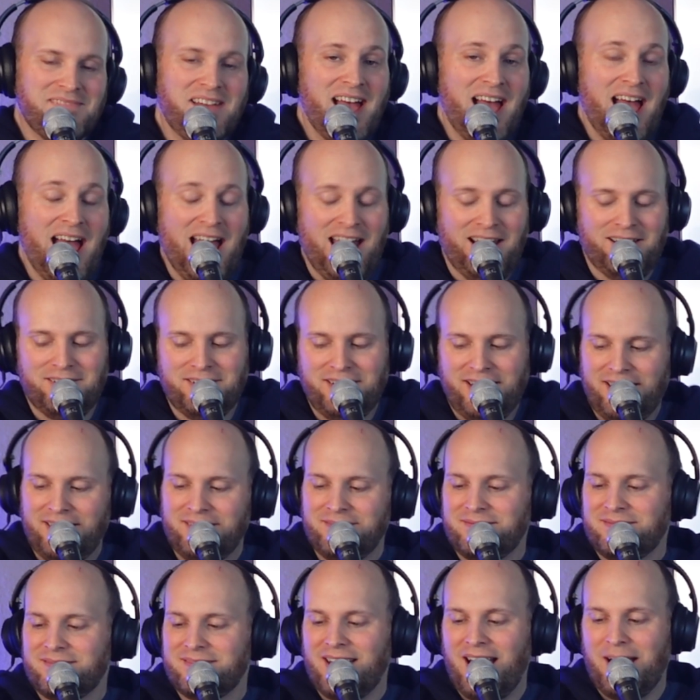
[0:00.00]
I don't know.
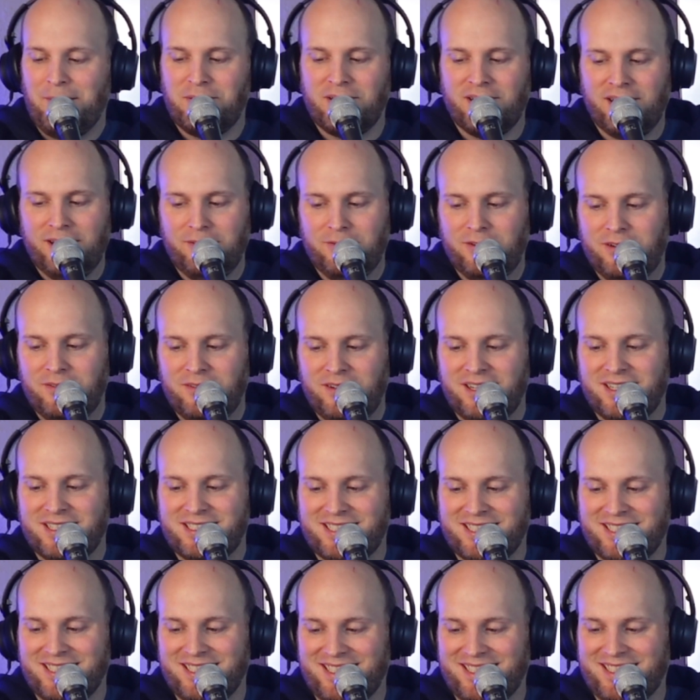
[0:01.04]
I probably won't
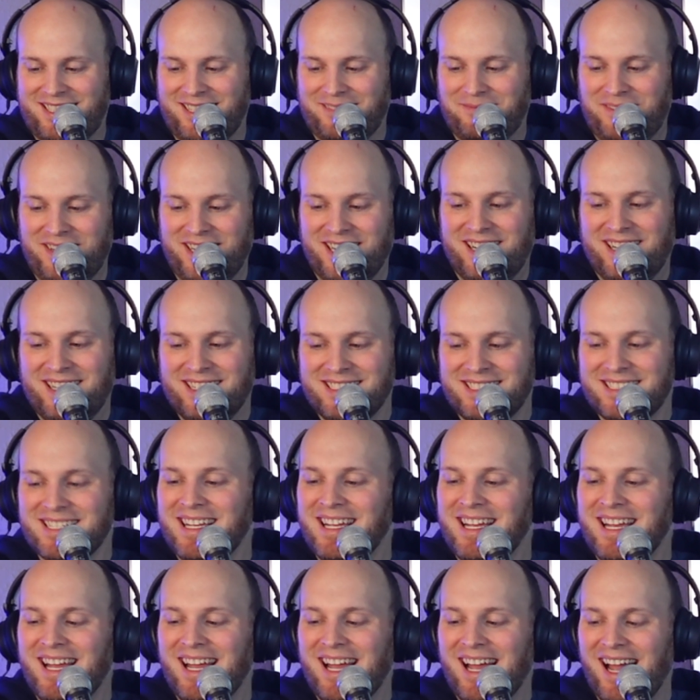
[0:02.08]
watch it, to be honest.
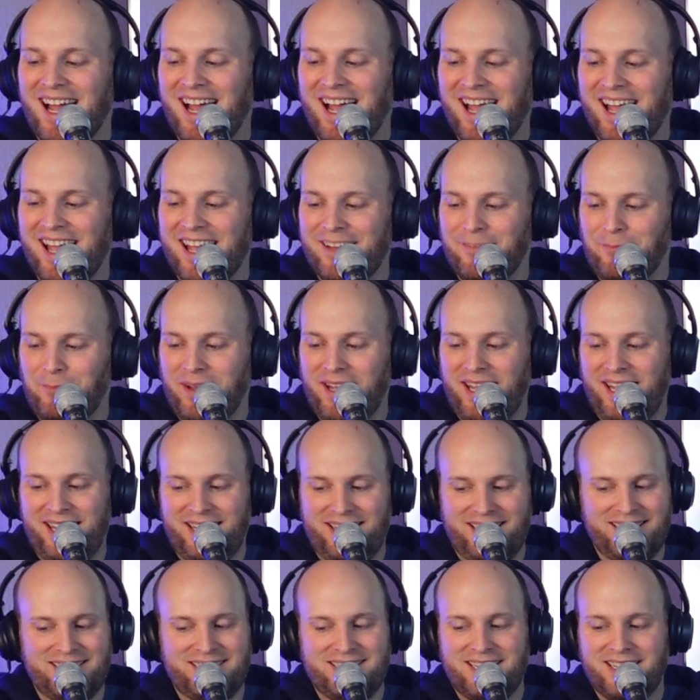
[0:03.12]

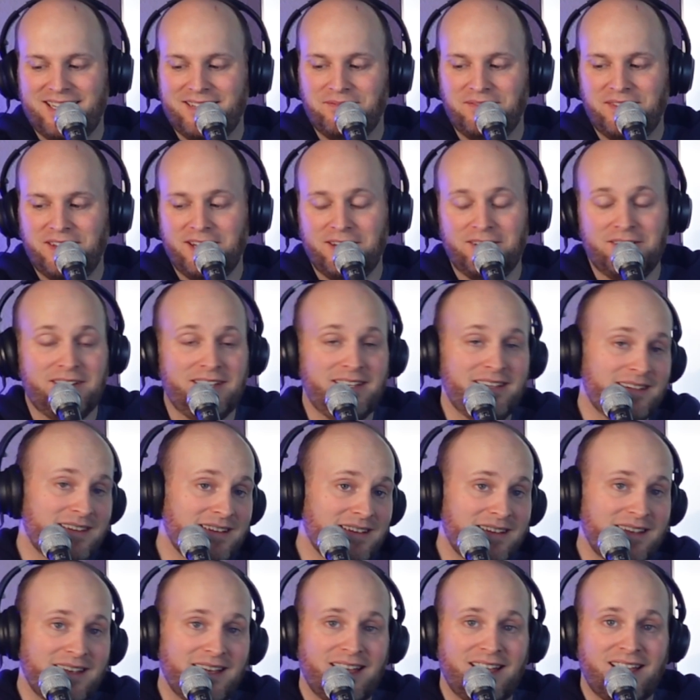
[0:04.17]
But it's hitting VOD.
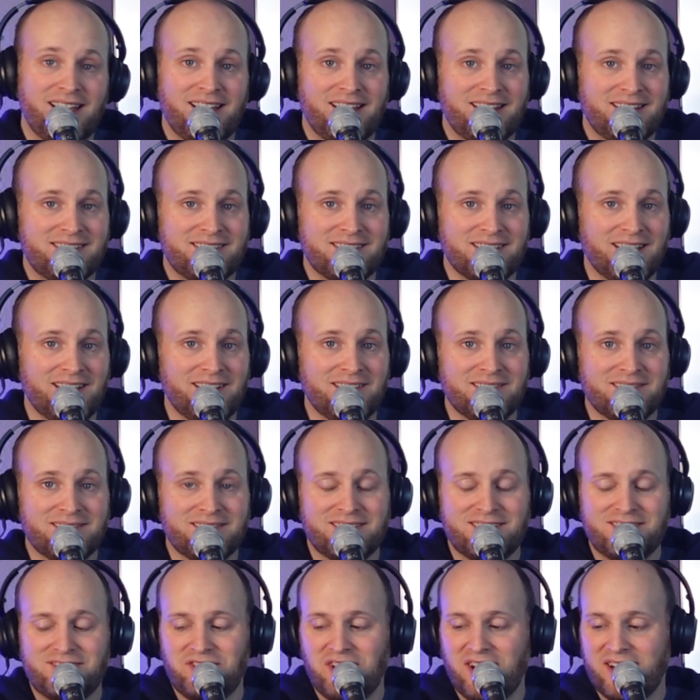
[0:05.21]
So
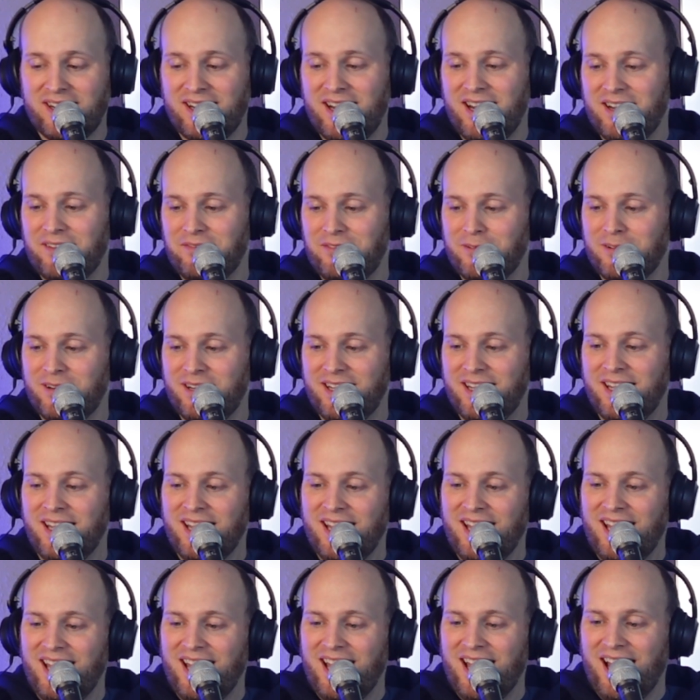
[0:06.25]
check it out if you want.
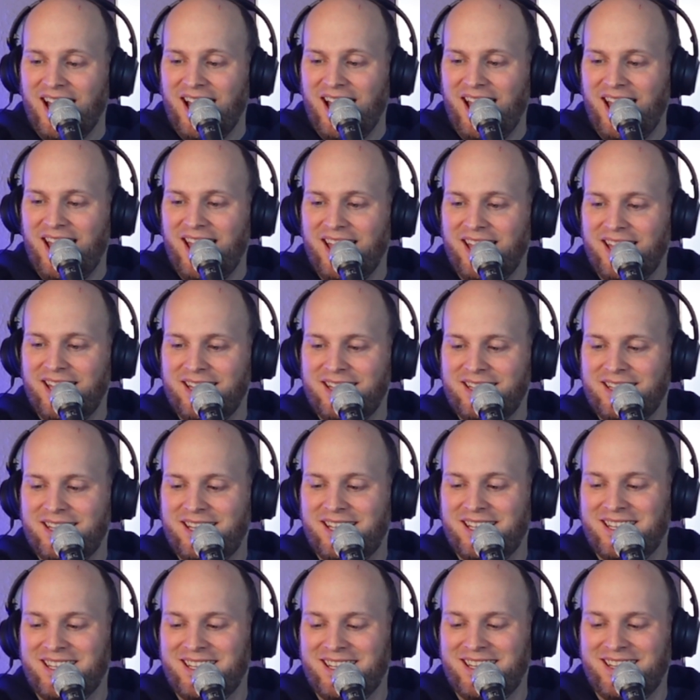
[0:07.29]

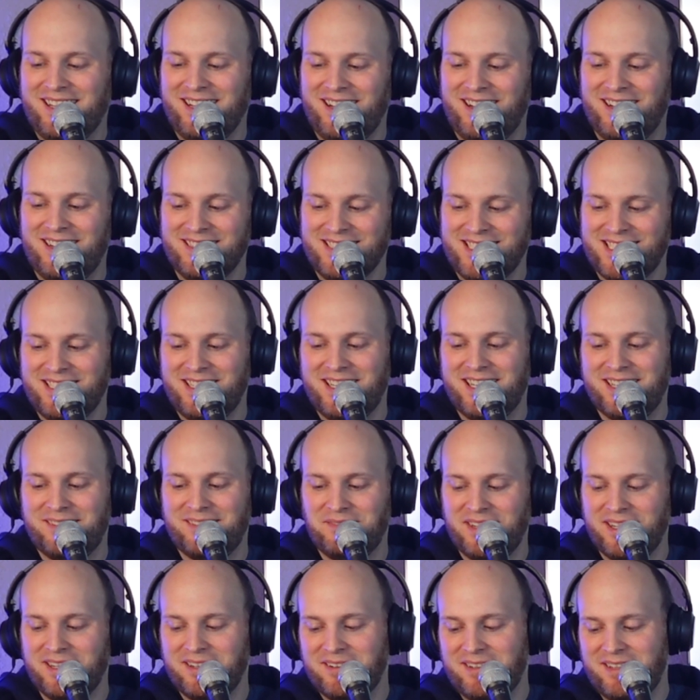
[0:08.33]
Also
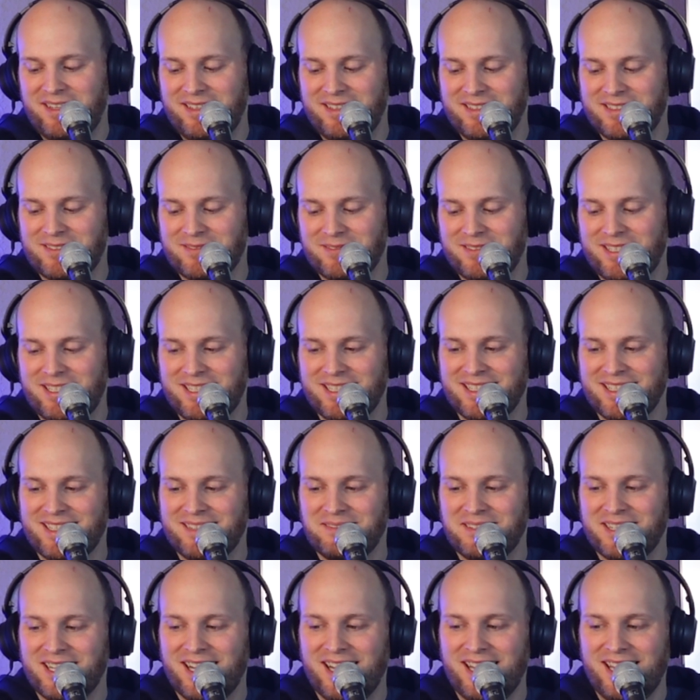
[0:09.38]
hitting VOD this
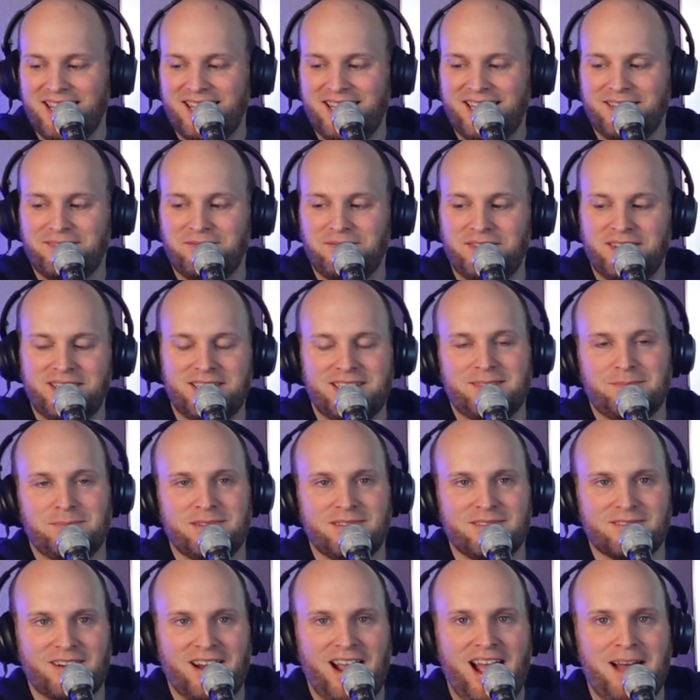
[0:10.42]
weekend, we got The
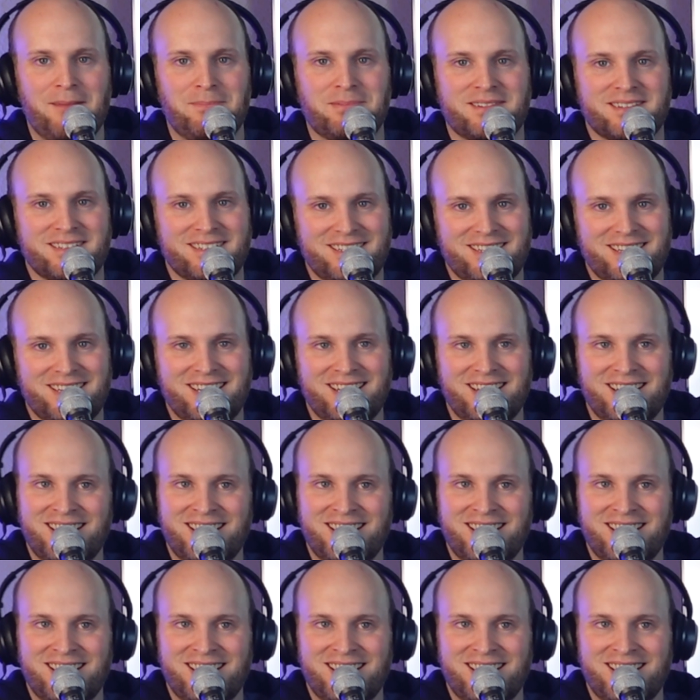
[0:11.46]
Invisible Raptor.